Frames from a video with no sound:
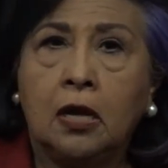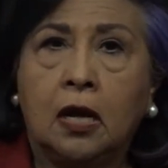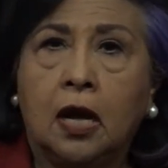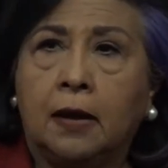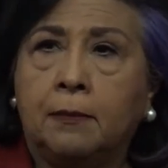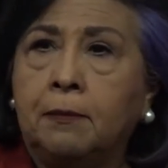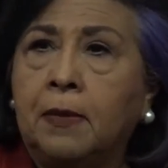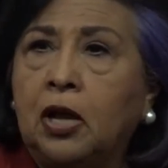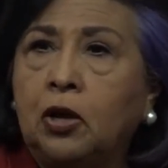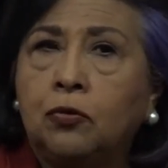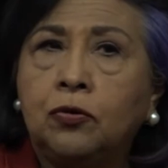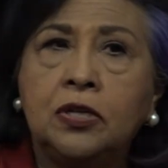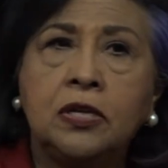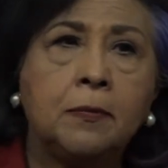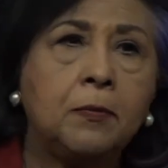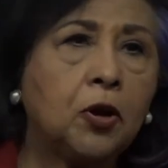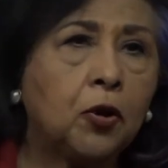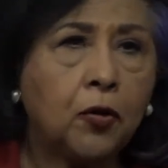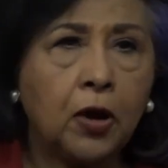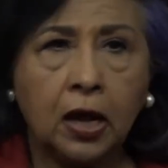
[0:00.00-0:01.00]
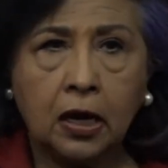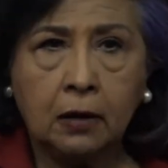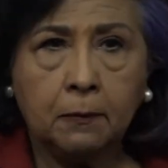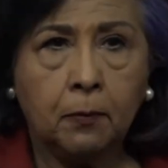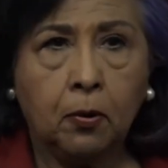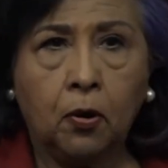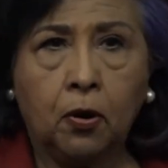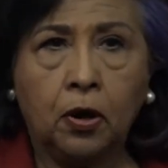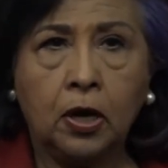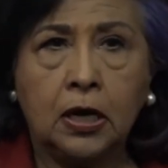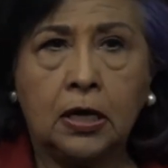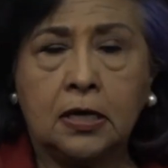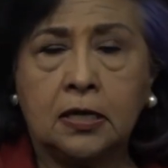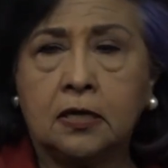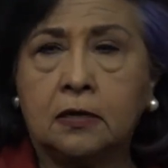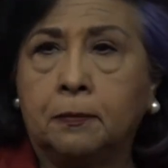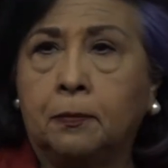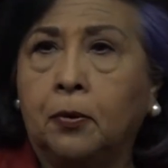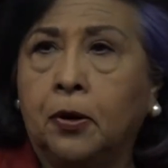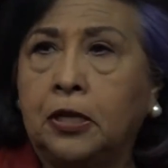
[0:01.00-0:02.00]
I'm, my own Democratic Party
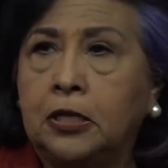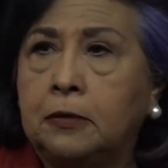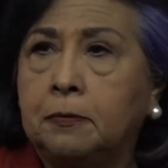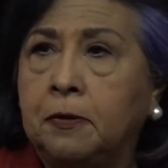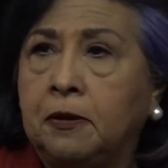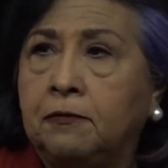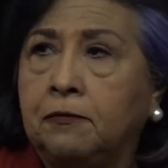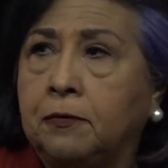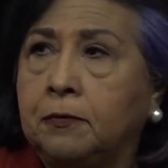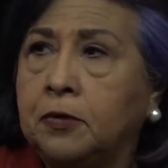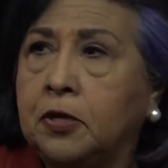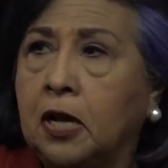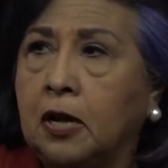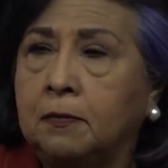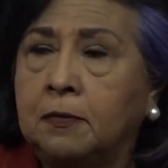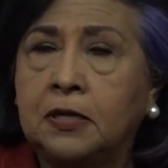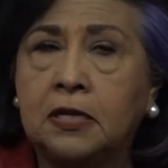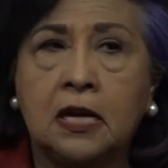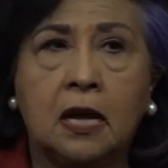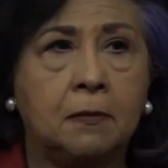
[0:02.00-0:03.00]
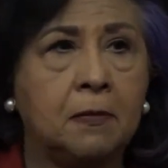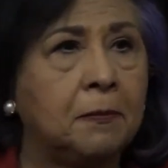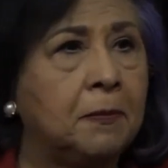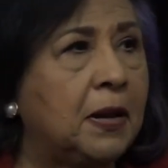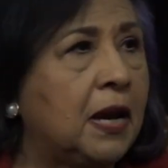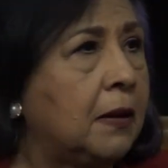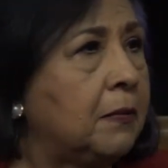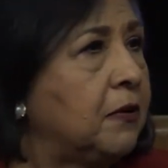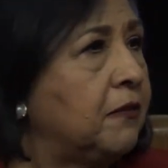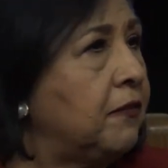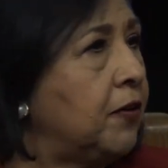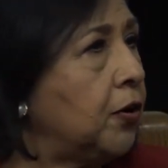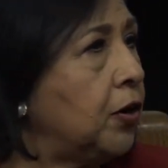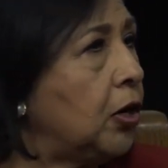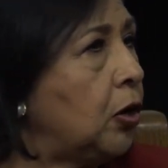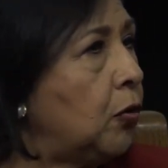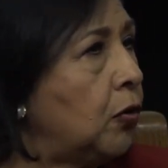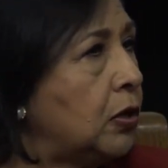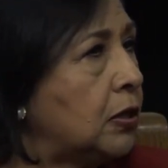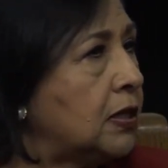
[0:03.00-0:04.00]
disappoints me from time to time, but I'm a
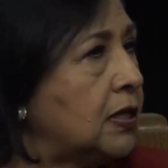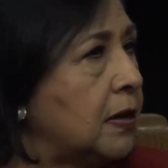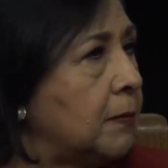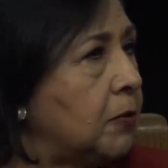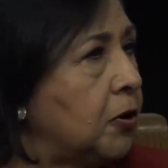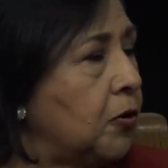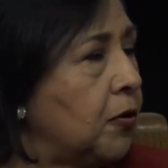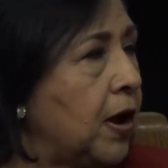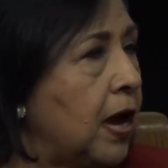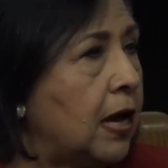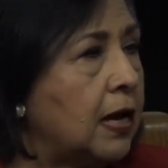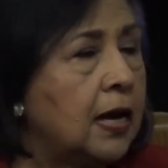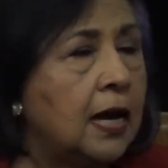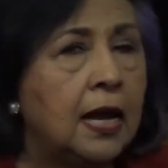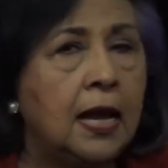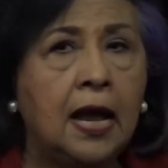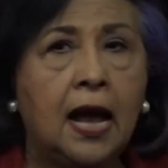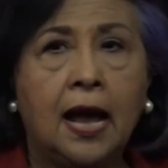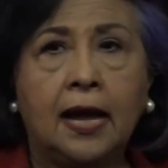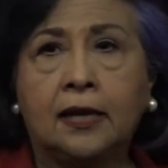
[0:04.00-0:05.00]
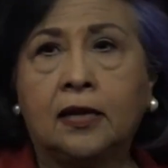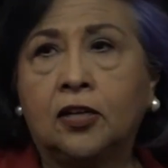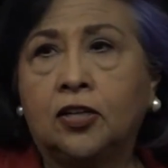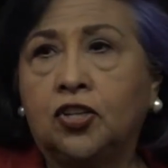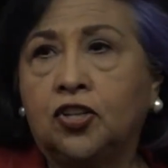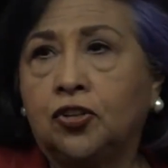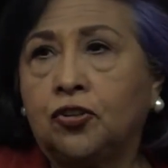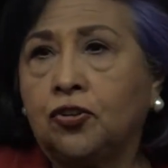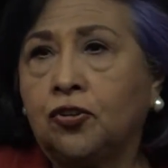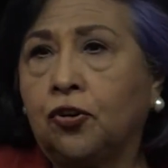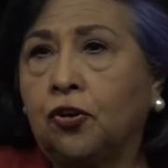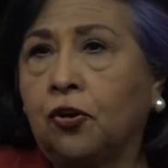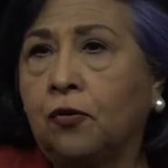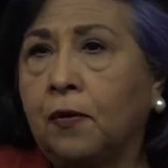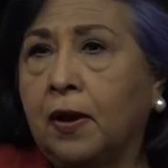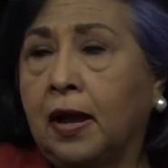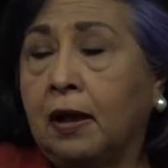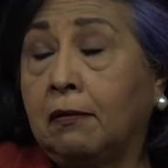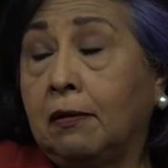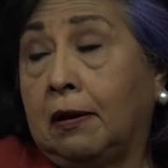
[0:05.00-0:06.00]
very loyal Democrat. I can just turn
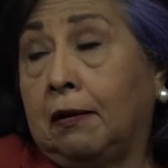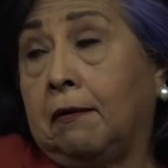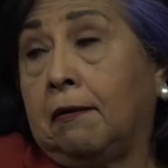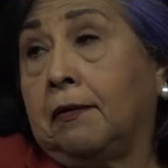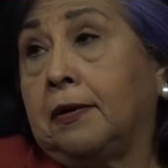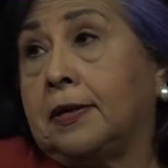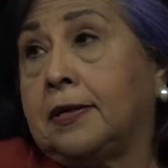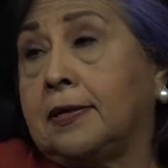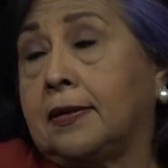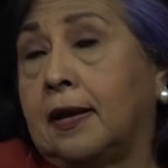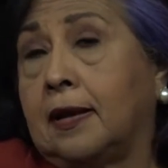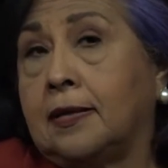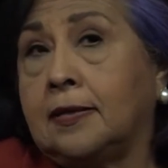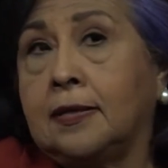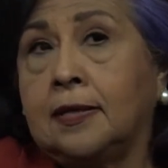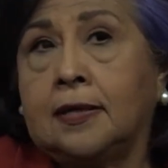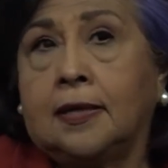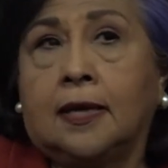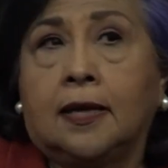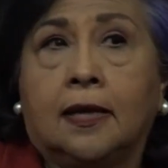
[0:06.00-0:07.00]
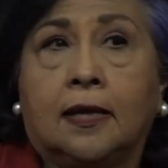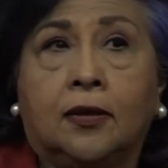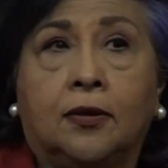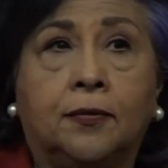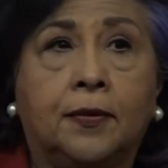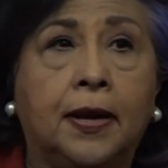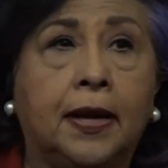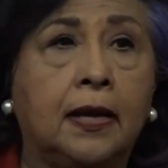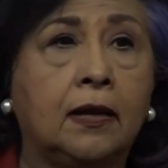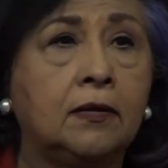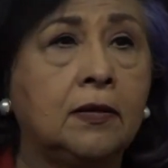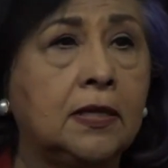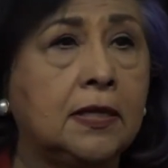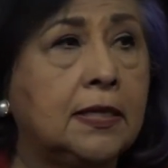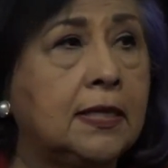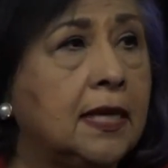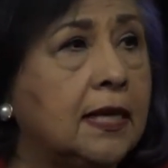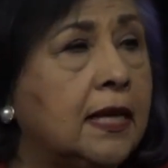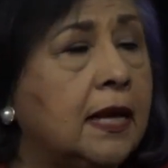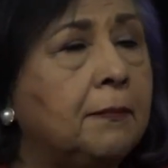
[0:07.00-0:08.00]
around and criticize it, kick it around, and
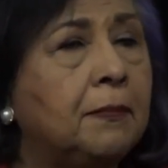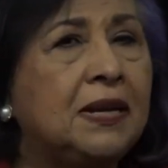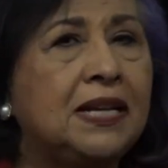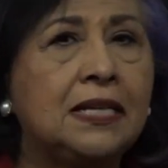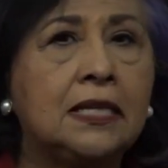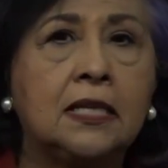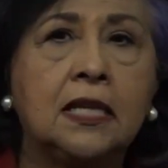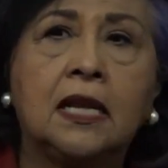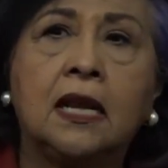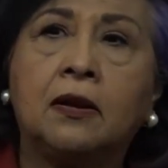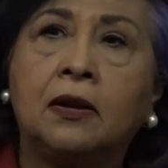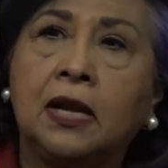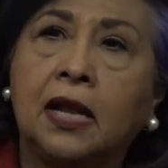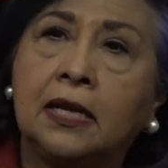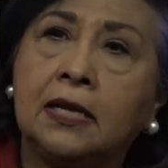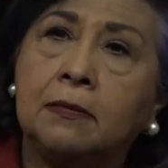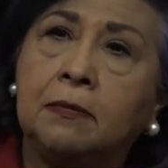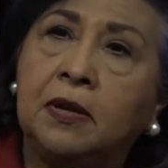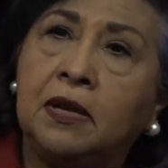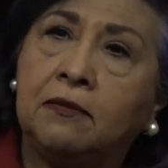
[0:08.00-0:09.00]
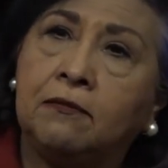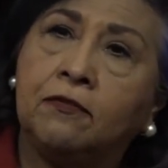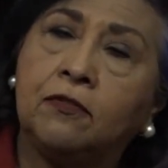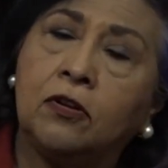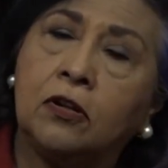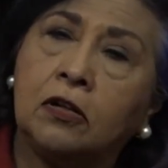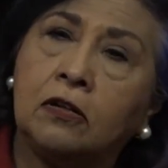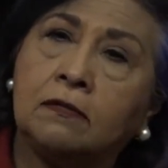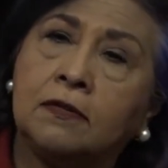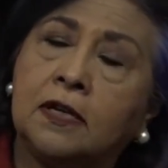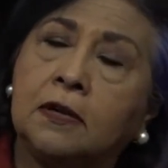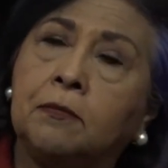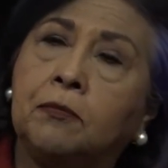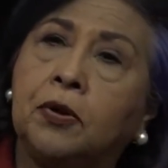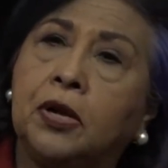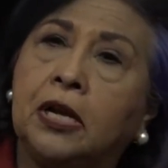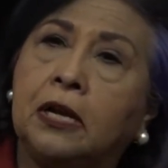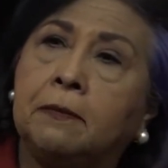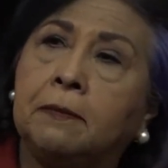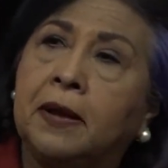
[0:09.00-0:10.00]
say that. But instead, I'd like to be involved in
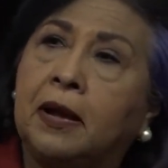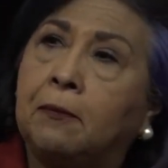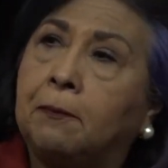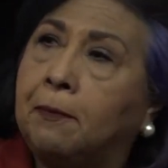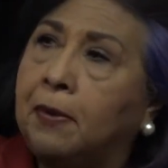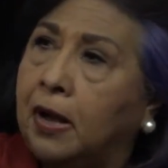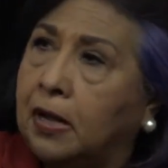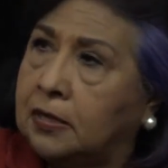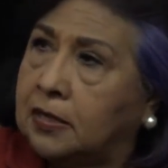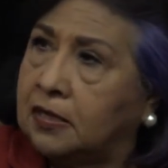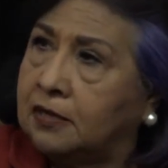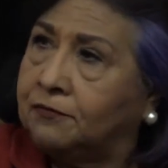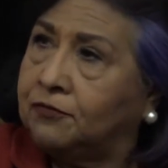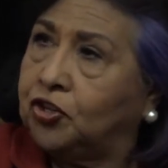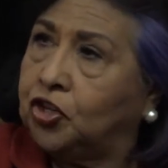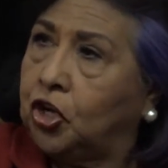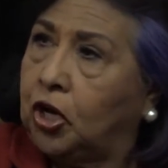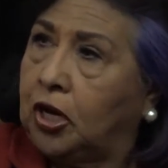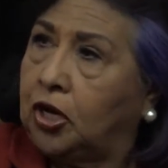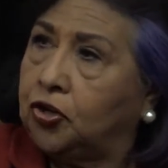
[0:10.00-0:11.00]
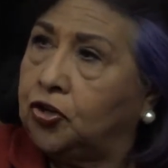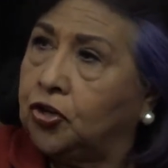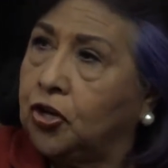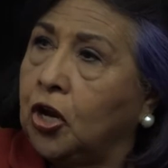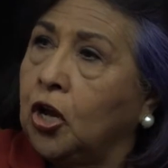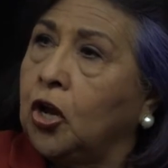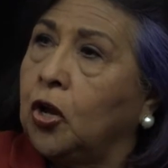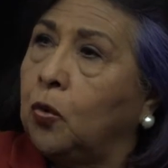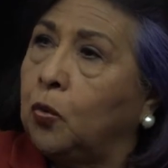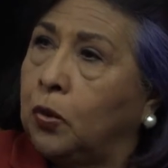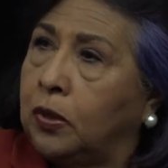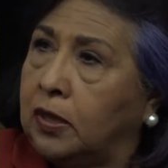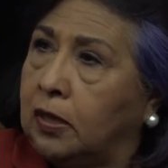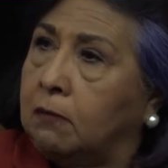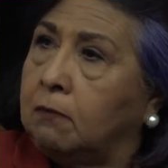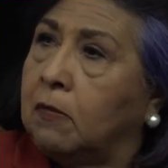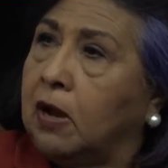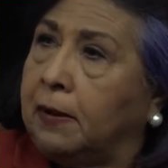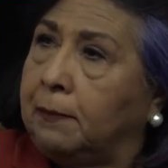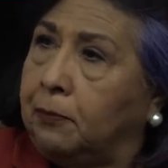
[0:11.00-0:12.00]
bringing about positive change within
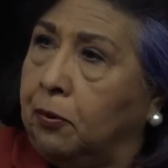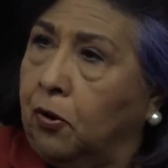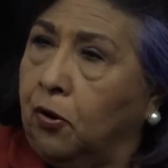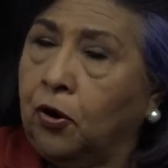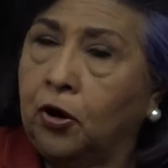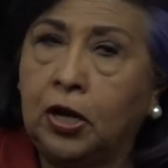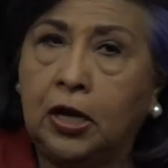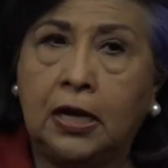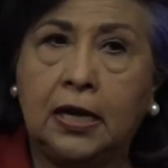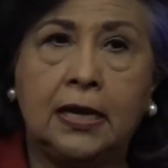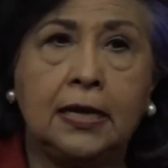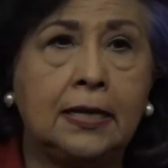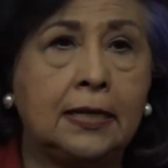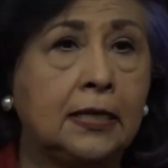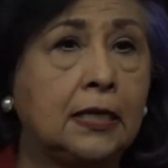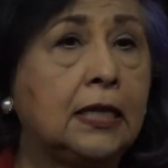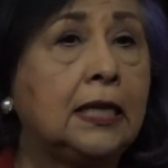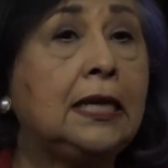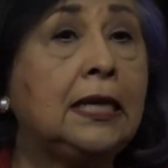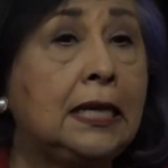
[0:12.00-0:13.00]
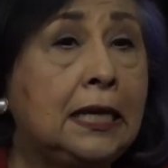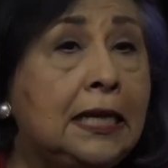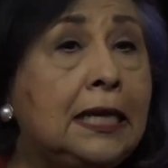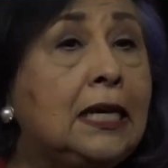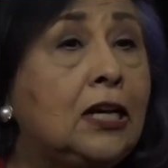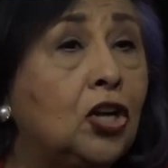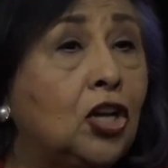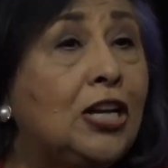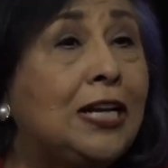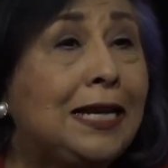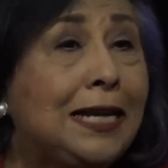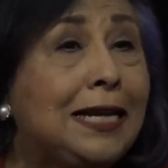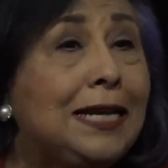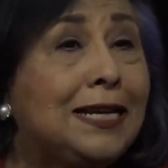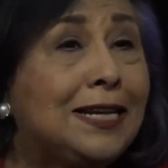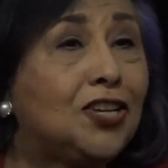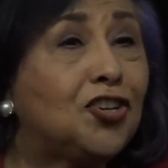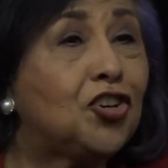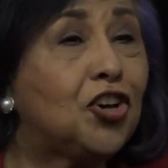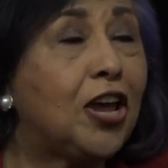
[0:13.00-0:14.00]
my party. It's going to
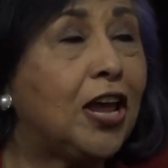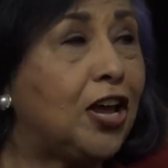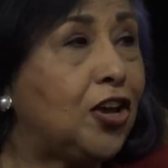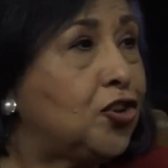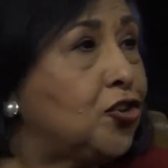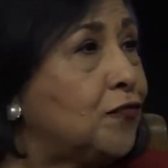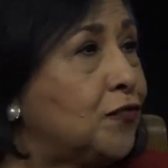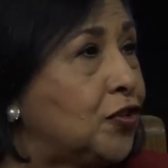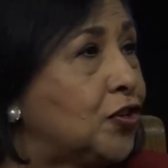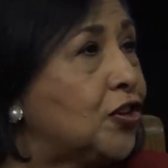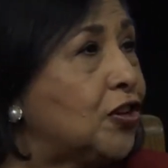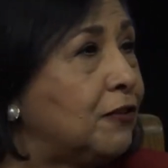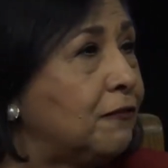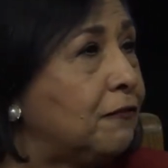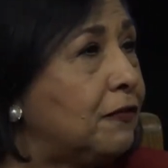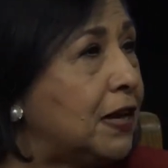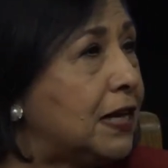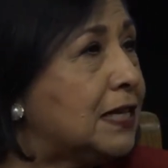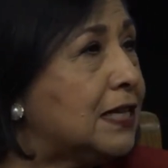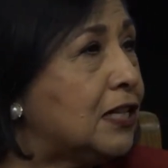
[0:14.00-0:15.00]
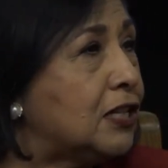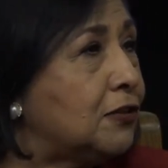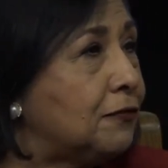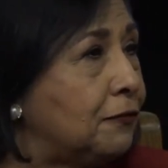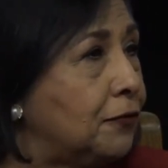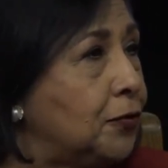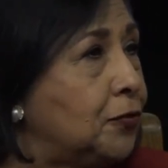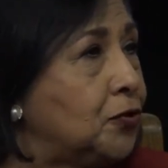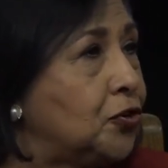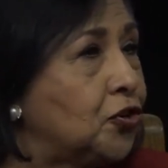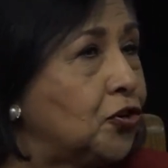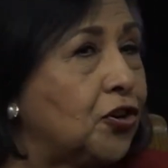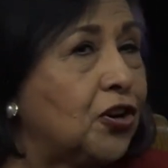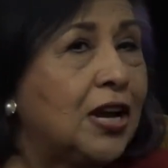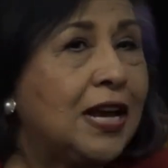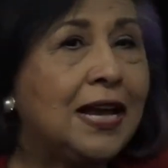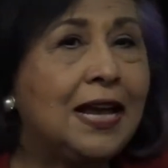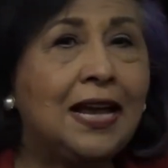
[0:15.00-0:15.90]
need to change if it's going to face its future.